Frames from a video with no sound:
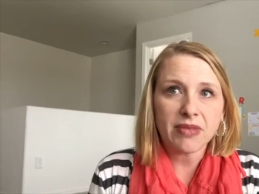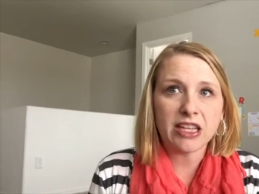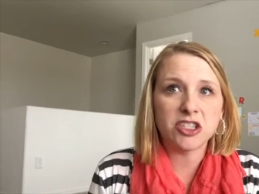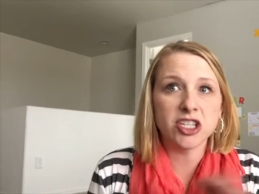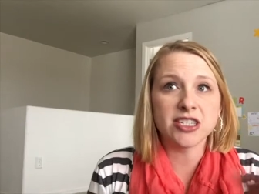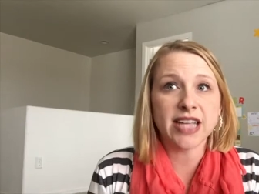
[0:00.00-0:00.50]

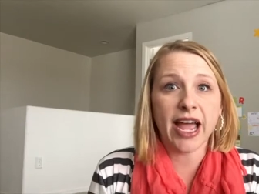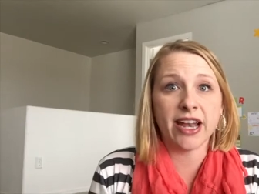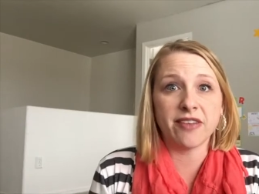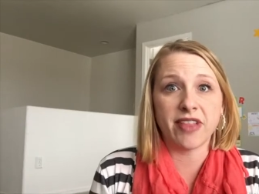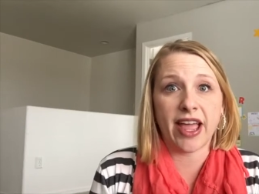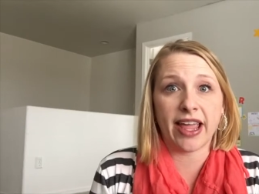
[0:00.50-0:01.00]
just kind
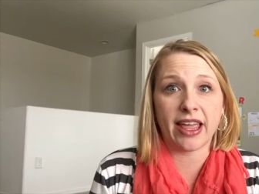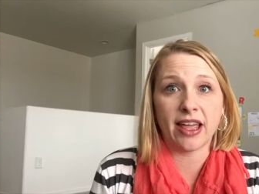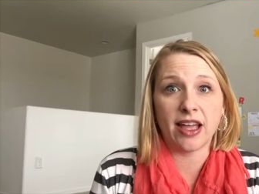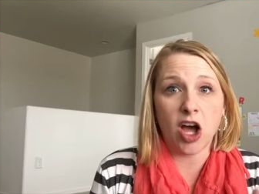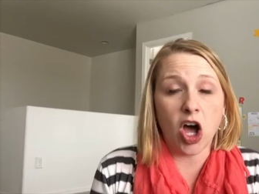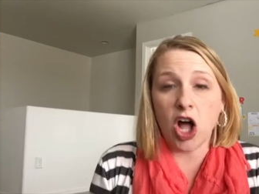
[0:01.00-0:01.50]
of like
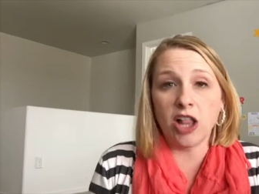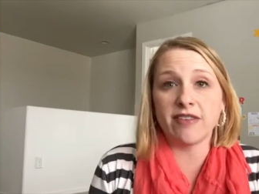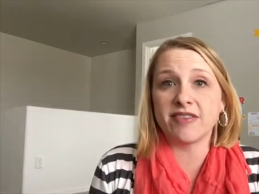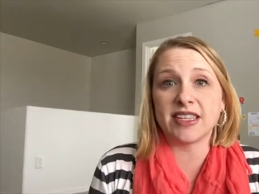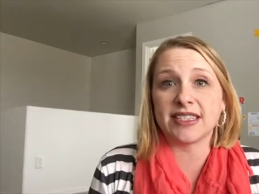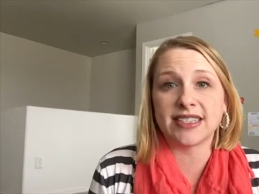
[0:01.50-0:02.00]
all
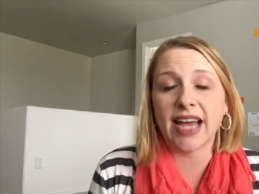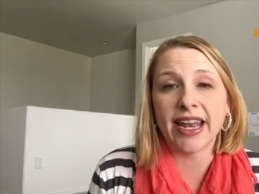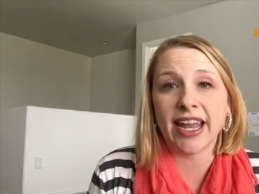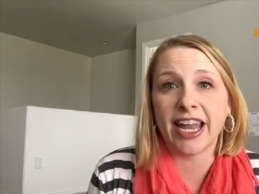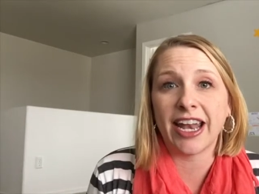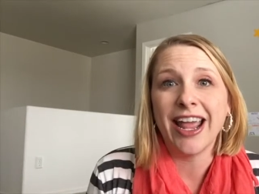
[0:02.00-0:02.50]
of the
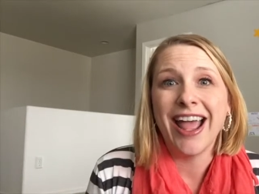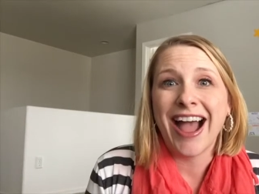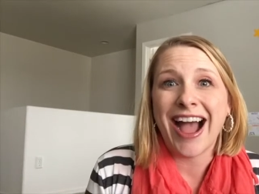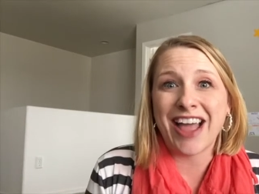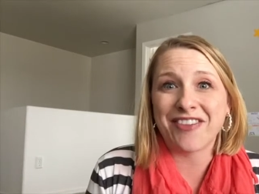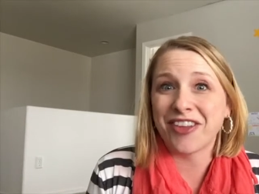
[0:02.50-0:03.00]
sudden,
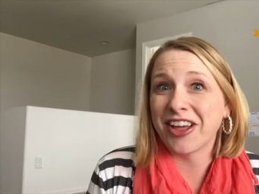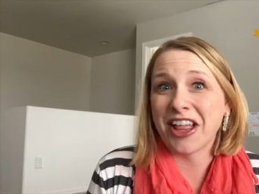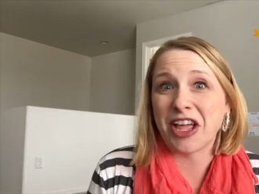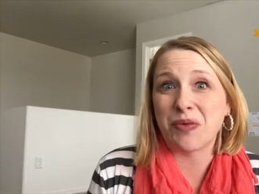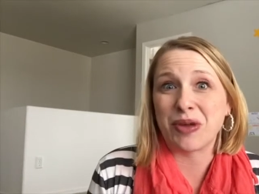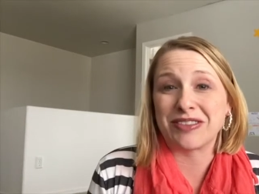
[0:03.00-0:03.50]
I feel
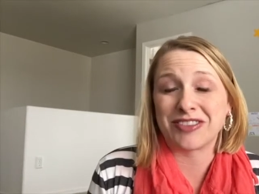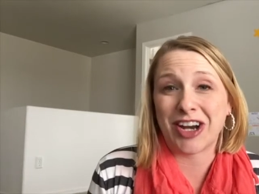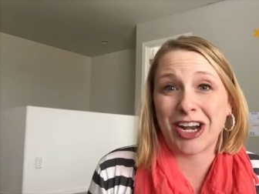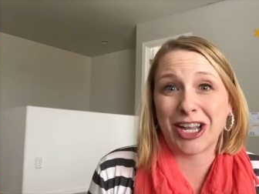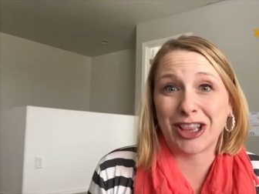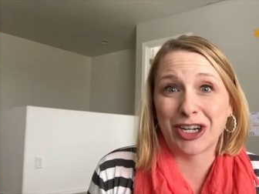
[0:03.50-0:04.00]
like we
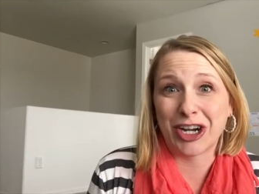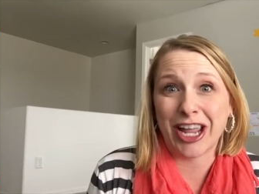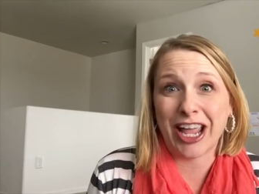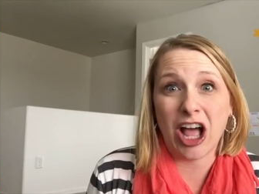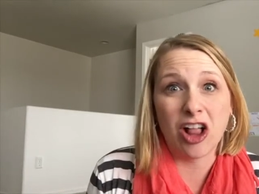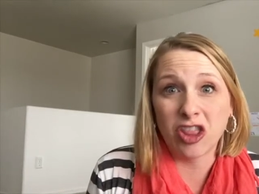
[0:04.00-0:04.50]
started
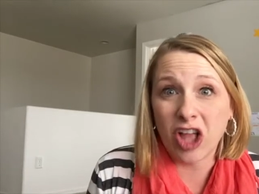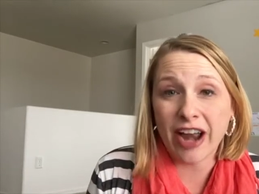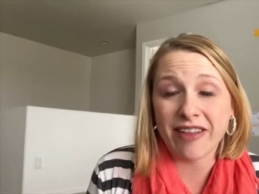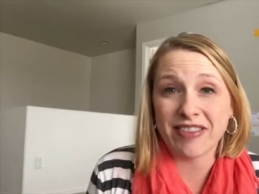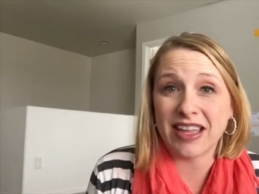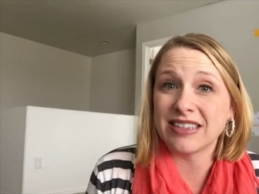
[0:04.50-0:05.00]
learning a lot
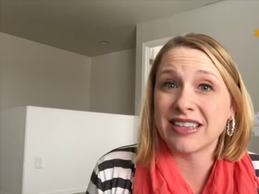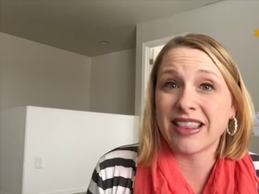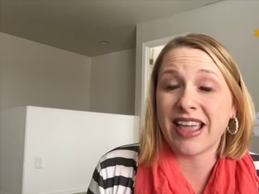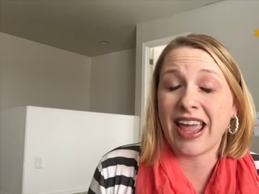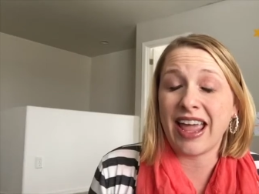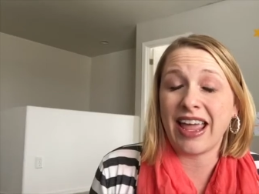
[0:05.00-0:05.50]
of things, and
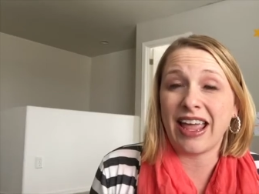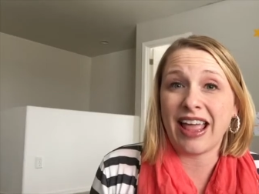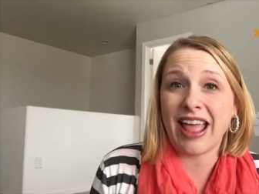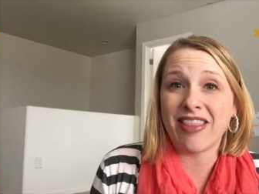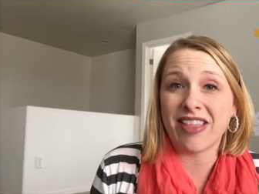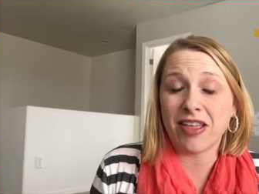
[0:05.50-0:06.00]
they
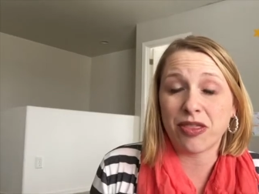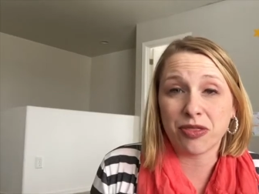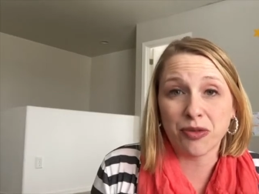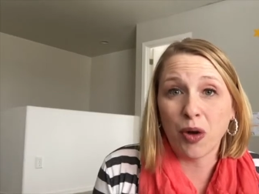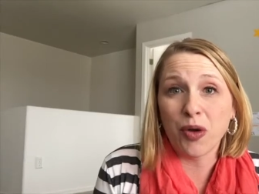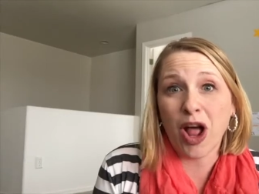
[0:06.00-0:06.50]

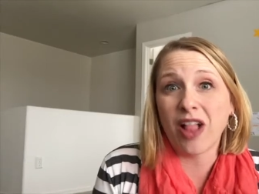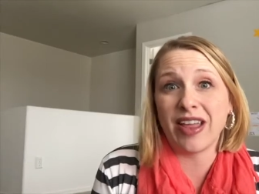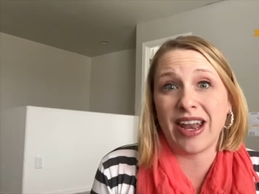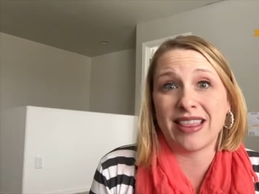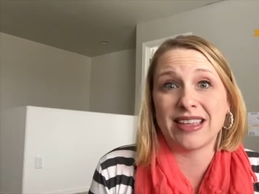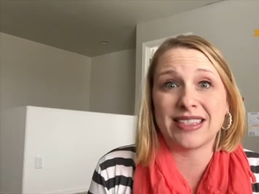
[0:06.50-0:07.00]
throw it all in
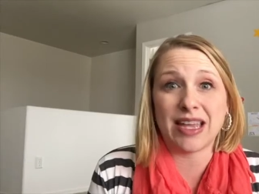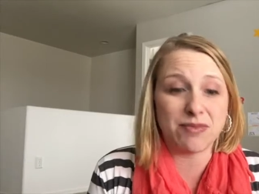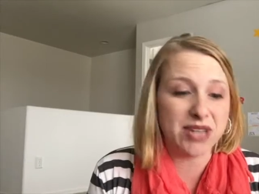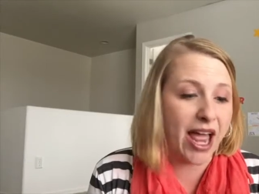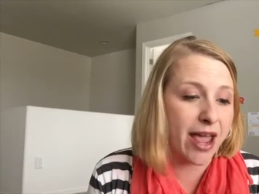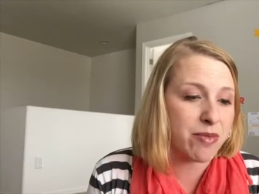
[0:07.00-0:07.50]
at the same
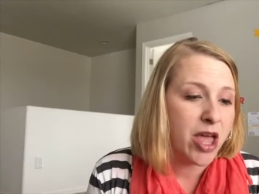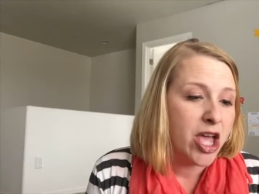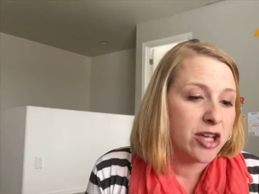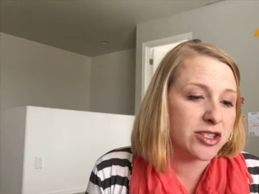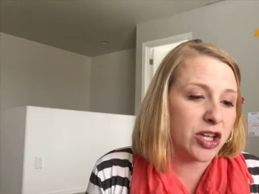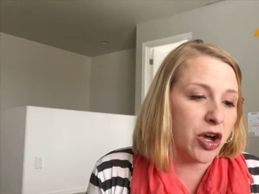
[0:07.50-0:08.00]
time.
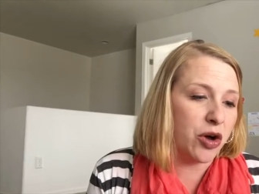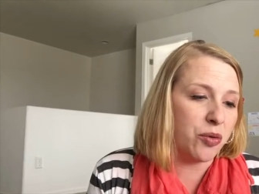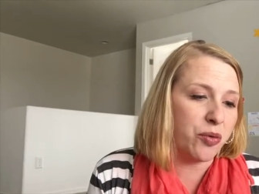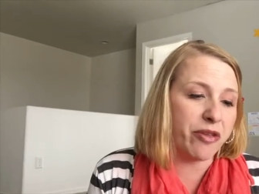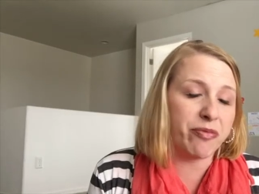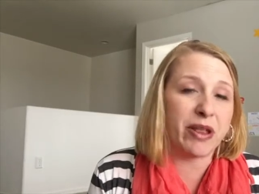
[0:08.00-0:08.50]
So
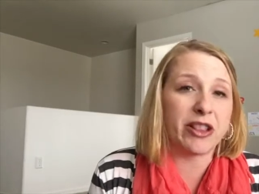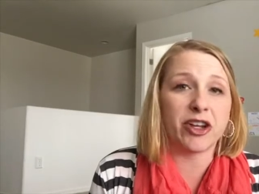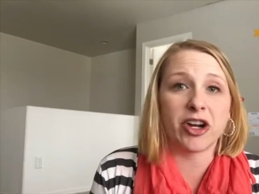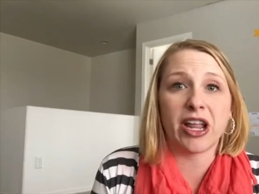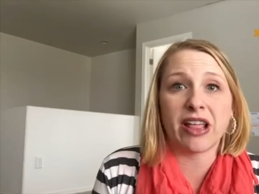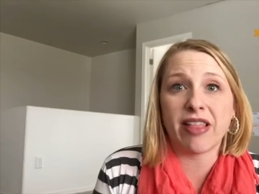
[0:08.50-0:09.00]
we've been
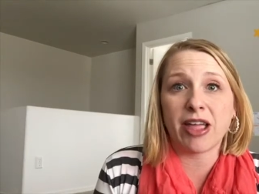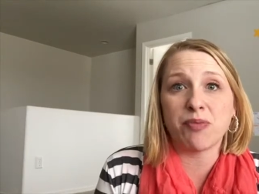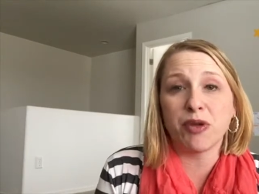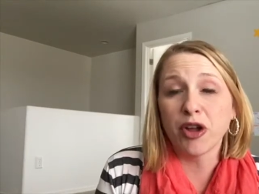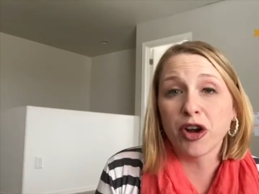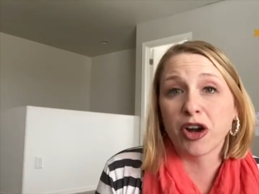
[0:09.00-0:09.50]
learning like
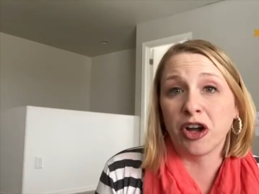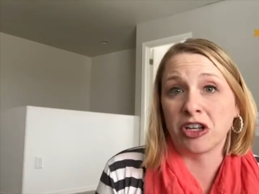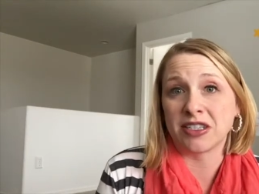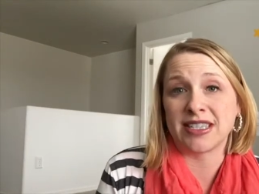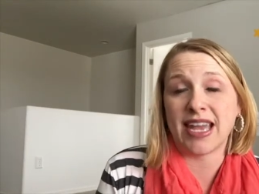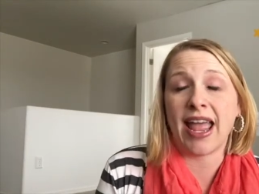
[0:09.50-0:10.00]

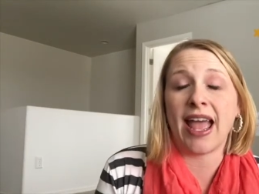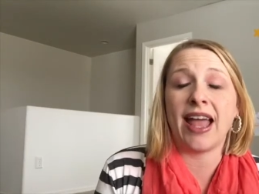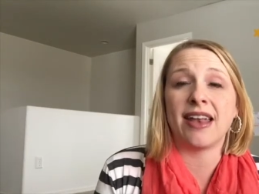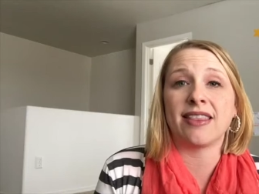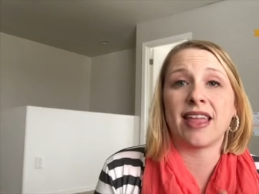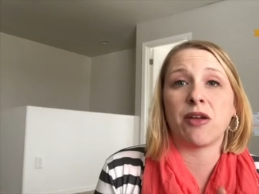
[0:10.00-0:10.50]
plurals,
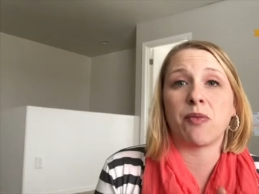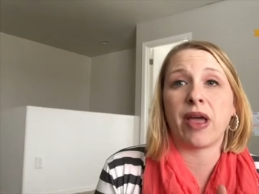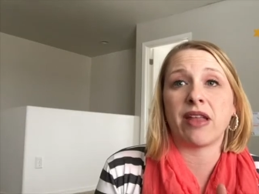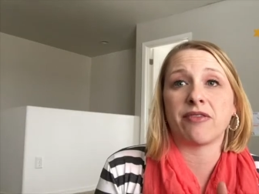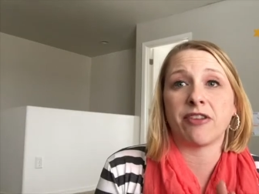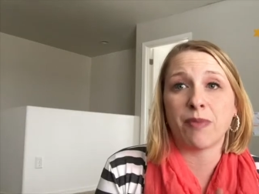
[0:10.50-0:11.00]
and they
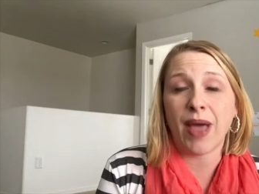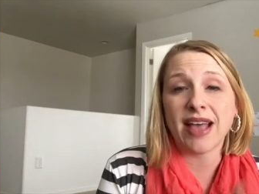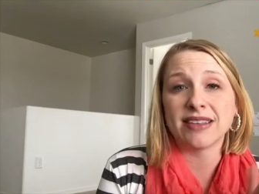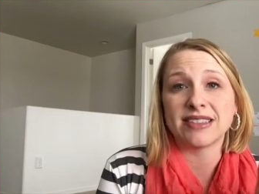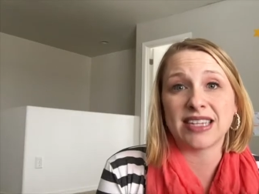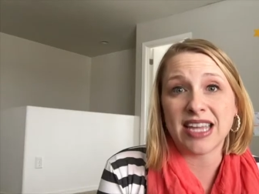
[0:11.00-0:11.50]
went from
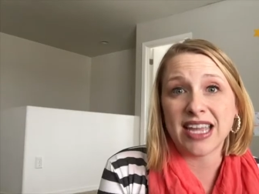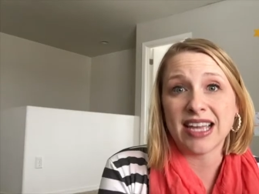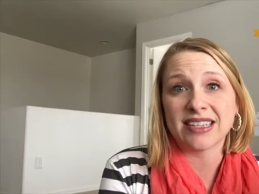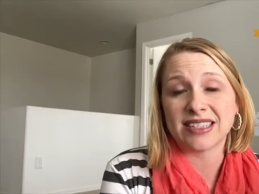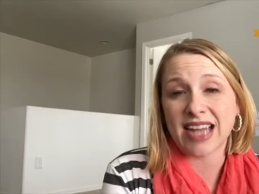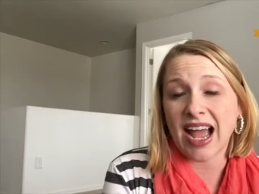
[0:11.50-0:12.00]
S to
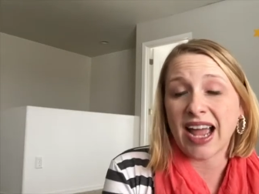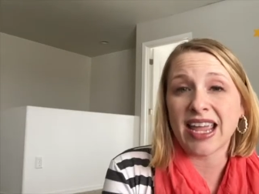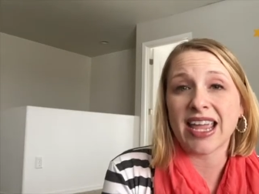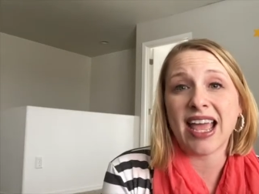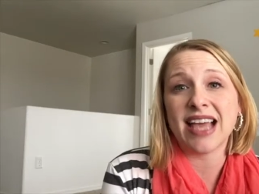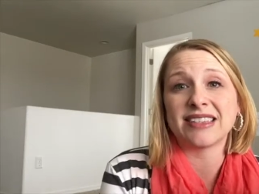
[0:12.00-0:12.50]
ES to
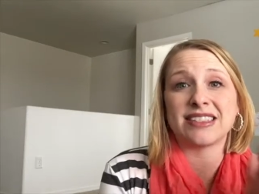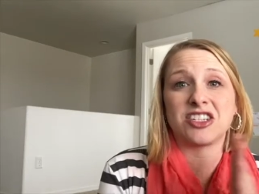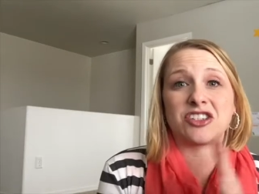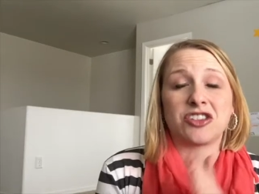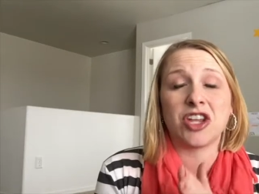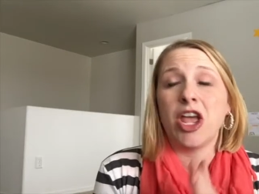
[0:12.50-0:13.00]
IES,
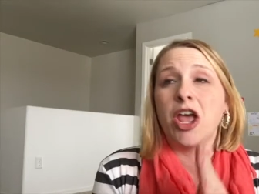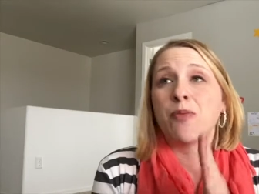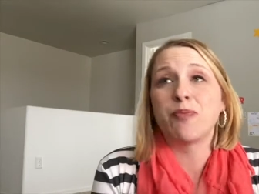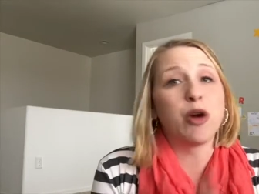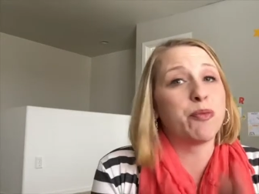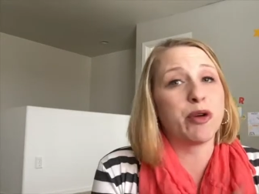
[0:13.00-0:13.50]
just
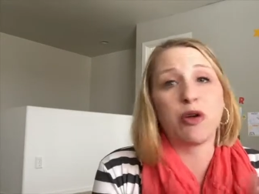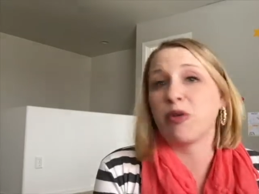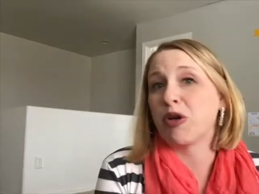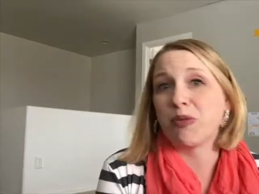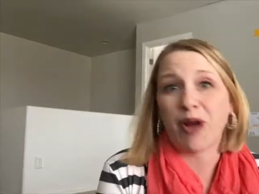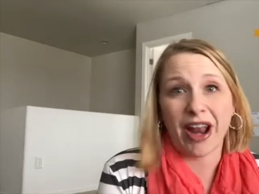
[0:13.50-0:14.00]
boom, boom,
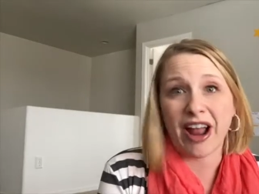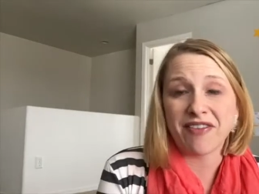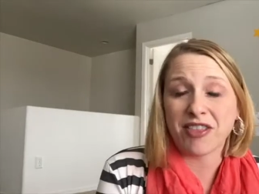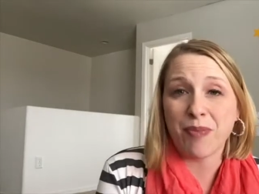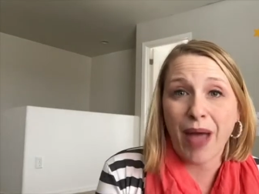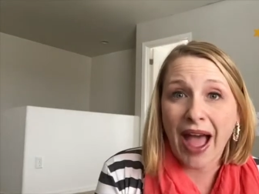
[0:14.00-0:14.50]
boom, right
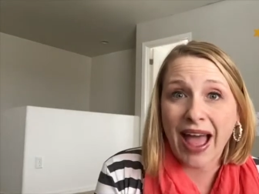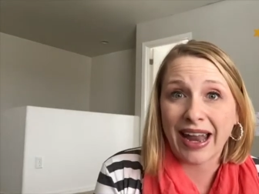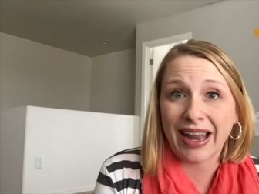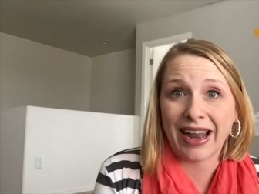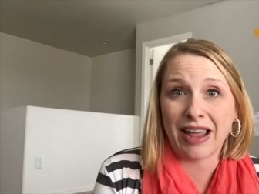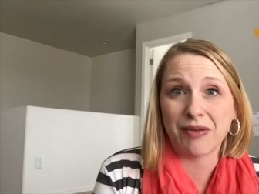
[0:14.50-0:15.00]
off the bat.
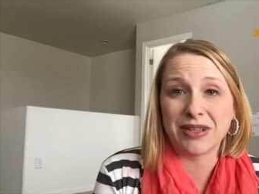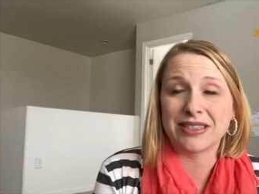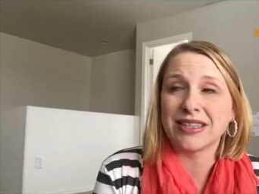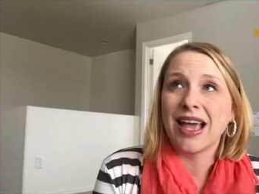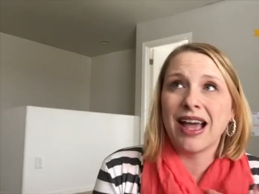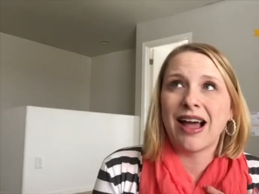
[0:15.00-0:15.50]
And I was